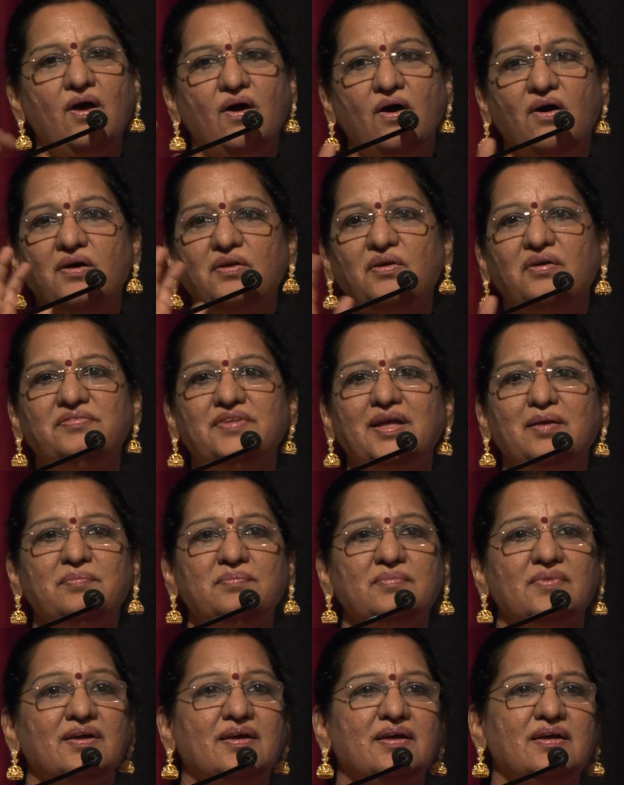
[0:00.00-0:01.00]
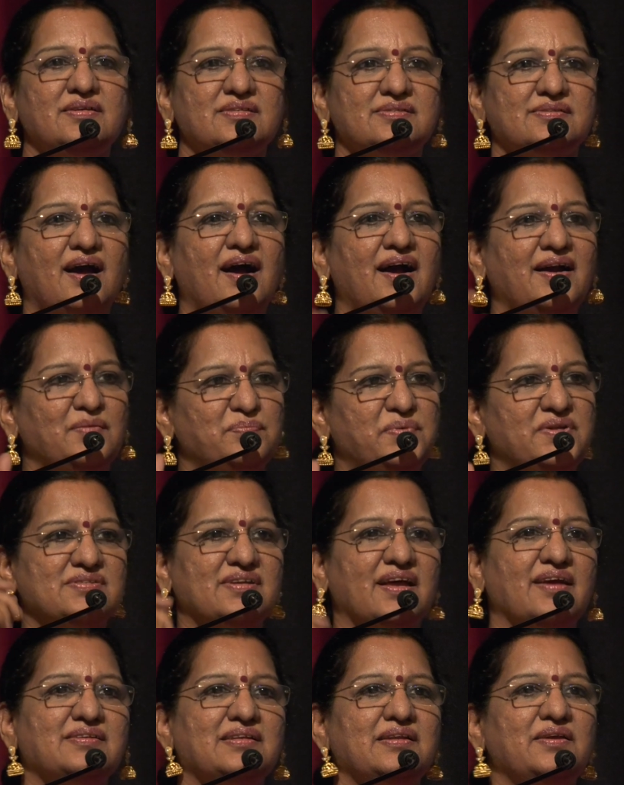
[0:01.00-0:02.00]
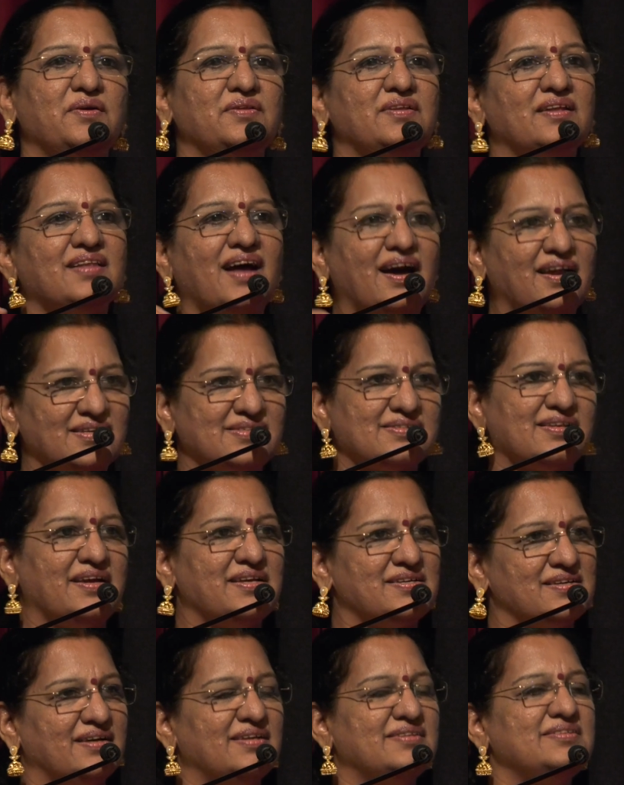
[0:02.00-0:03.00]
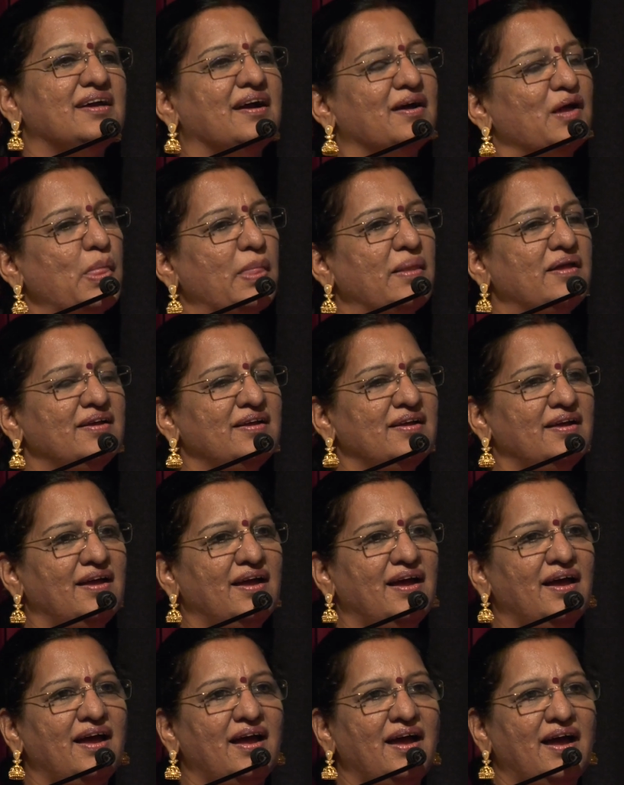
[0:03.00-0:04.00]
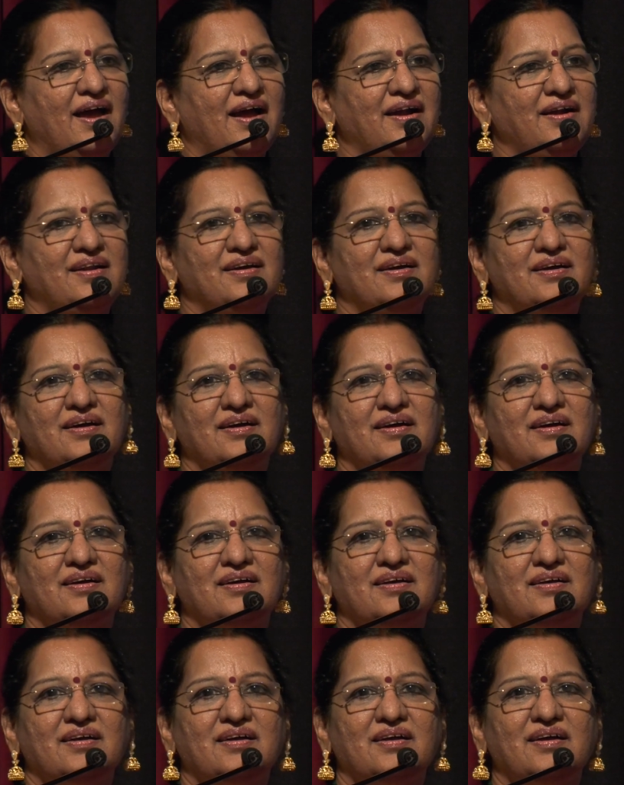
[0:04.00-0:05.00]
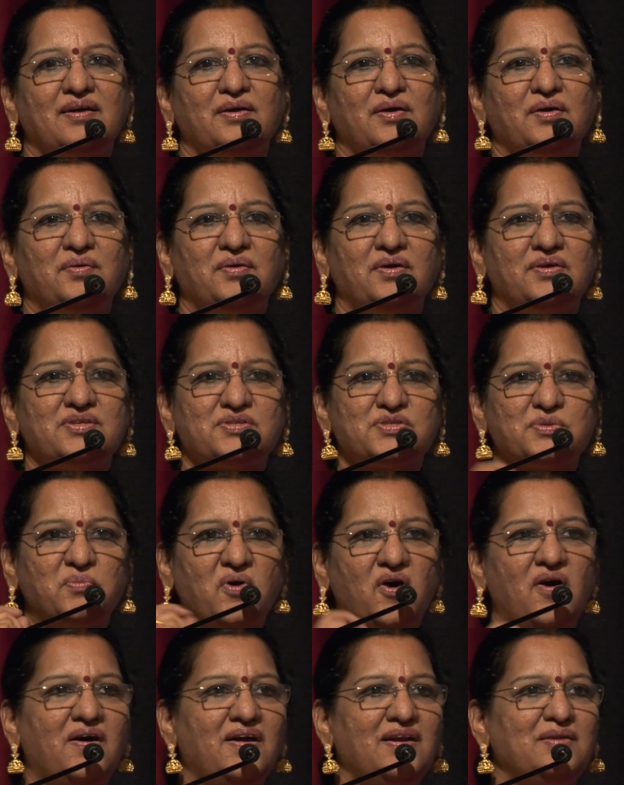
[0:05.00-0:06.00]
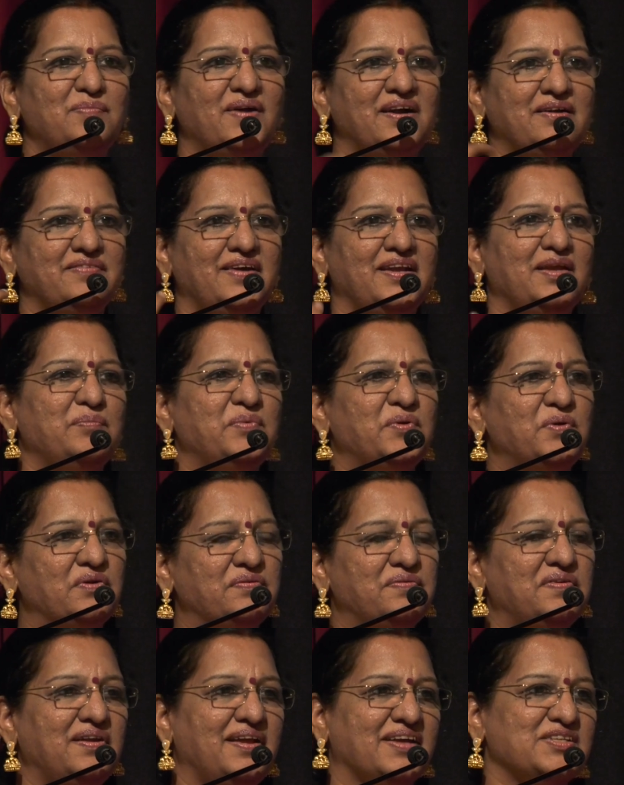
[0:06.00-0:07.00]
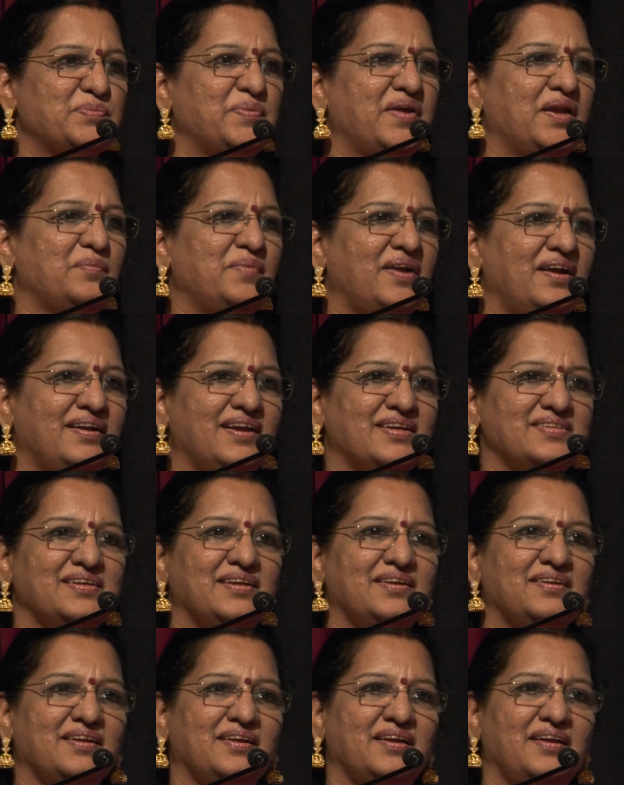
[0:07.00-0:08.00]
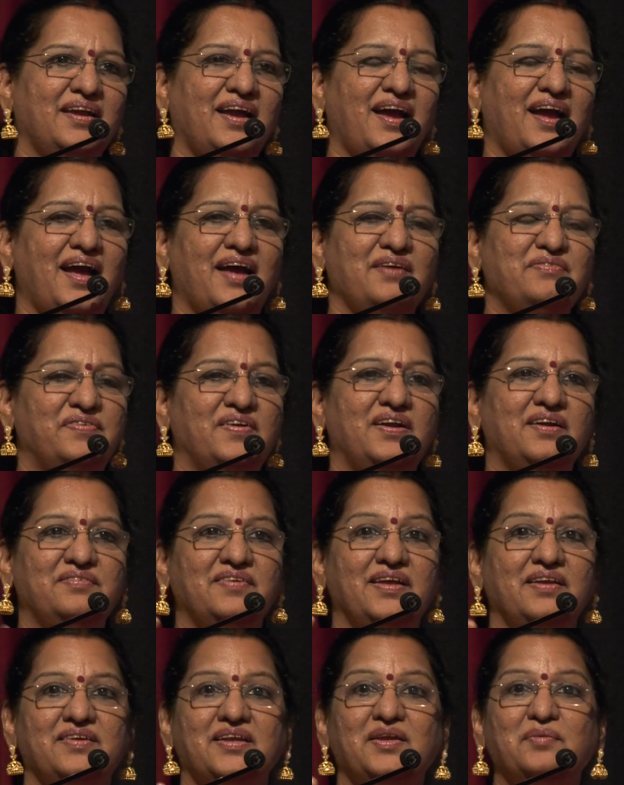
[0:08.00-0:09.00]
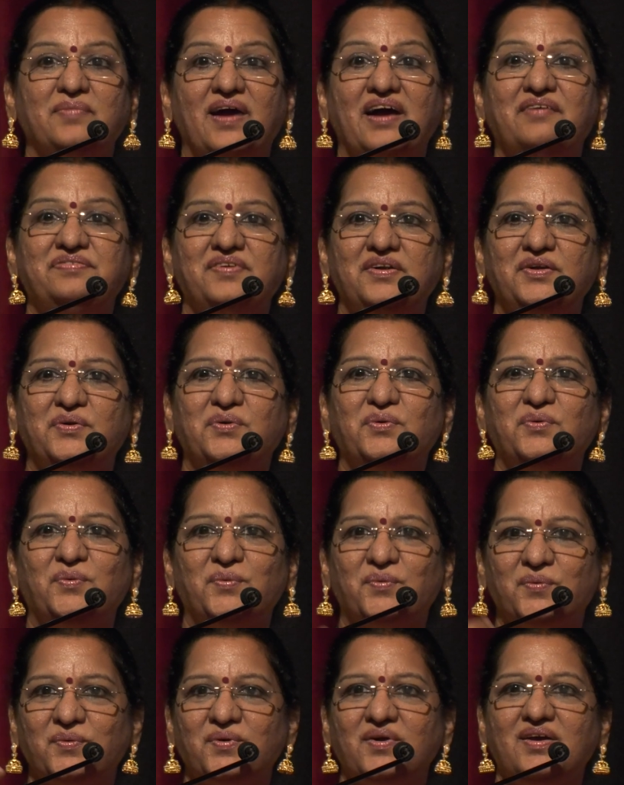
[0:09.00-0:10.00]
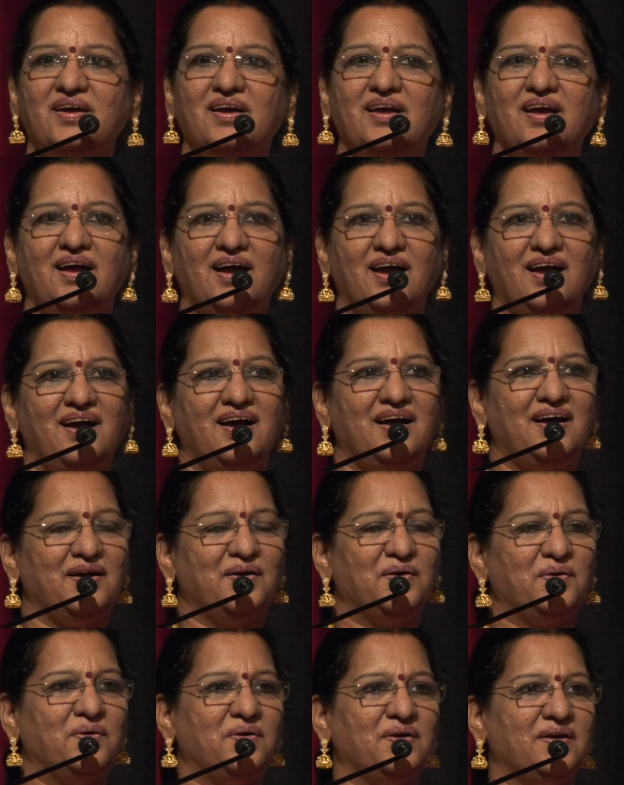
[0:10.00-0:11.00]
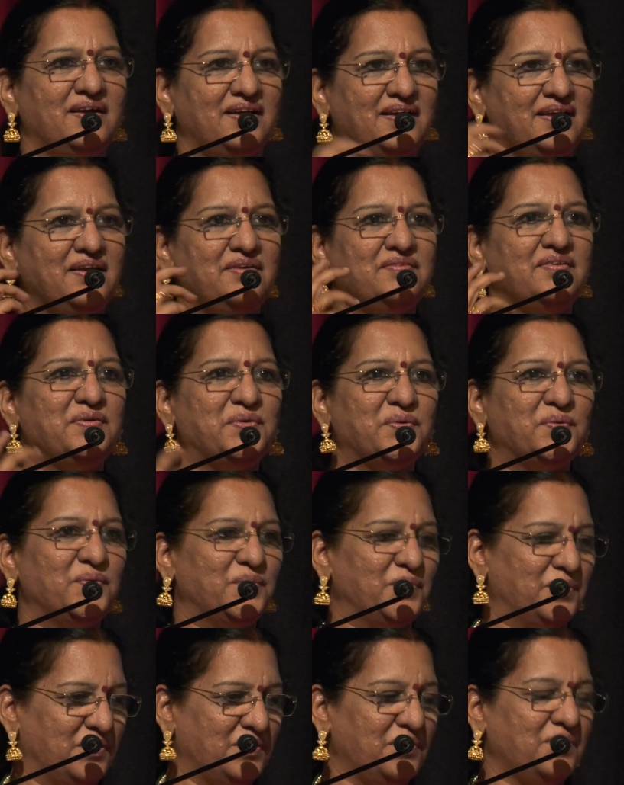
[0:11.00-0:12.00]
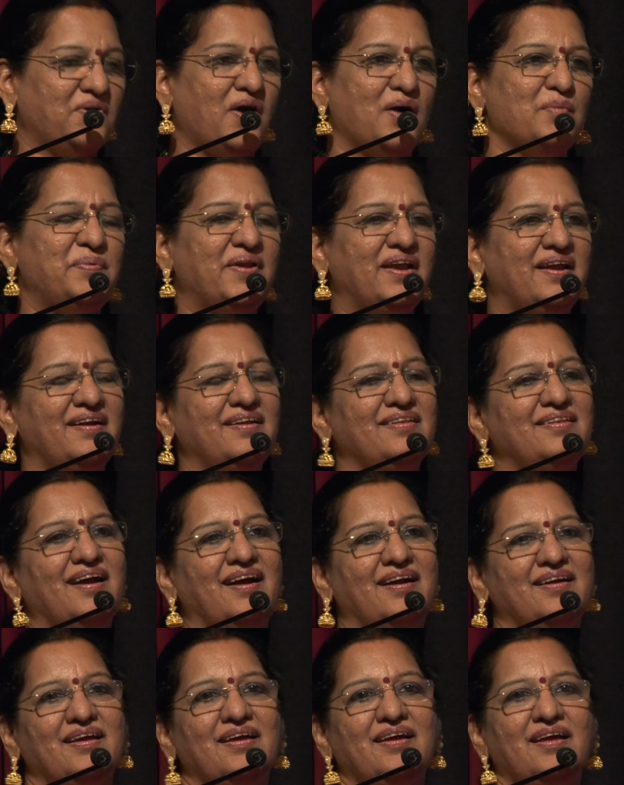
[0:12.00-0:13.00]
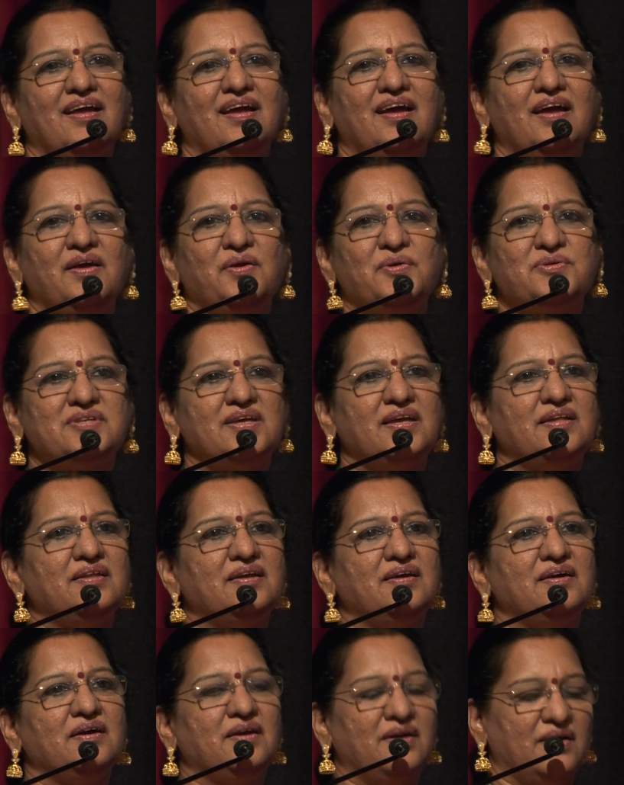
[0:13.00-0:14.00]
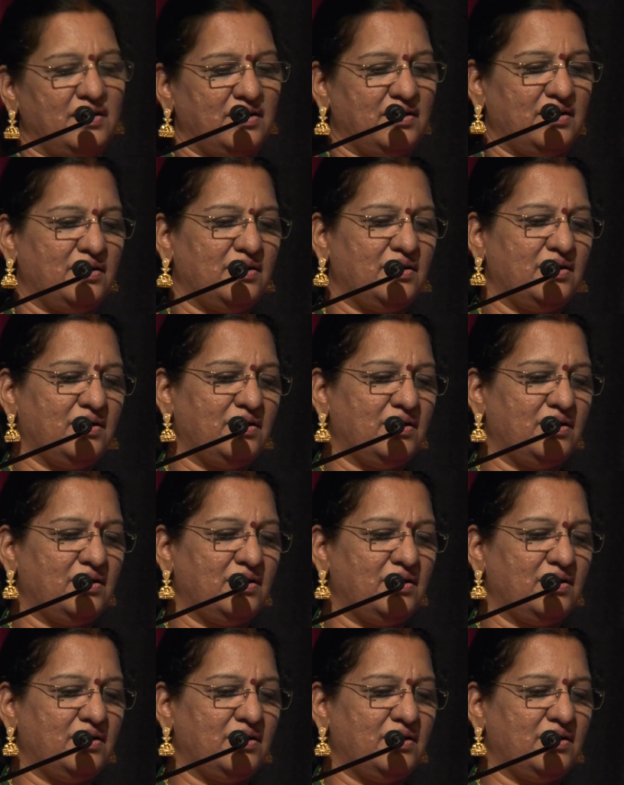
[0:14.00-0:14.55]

all of them start precisely on the Tarasthai Shadja. And uh, small but very beautiful experimentation, I felt very, very baffled to uh, even to comprehend that. You see the